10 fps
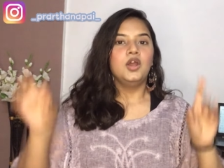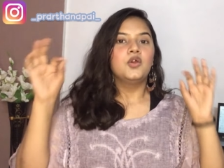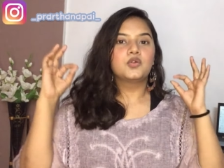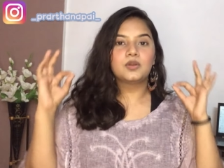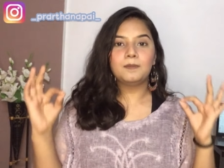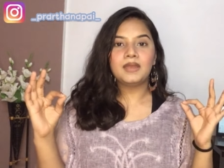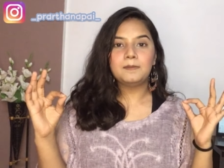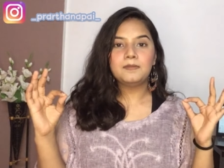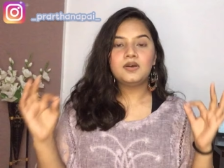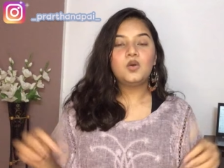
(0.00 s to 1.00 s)

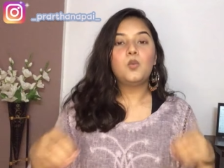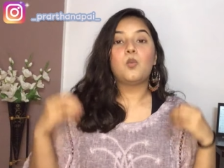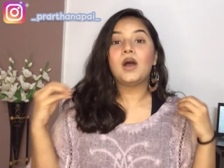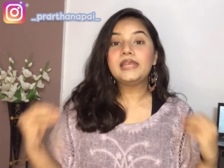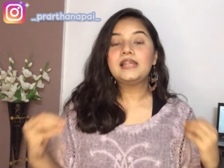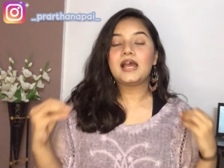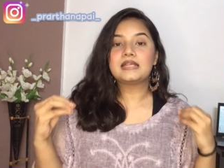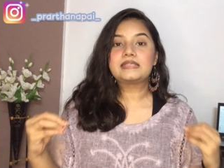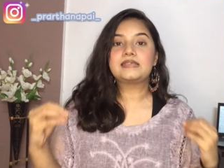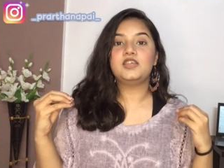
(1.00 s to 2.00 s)
remember while
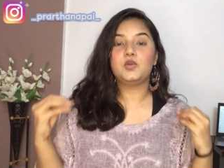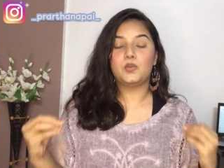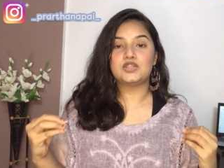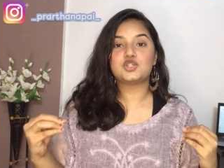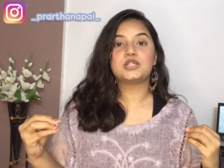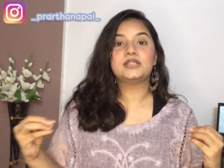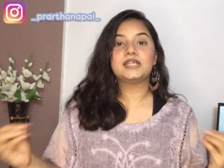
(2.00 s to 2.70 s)
answering question,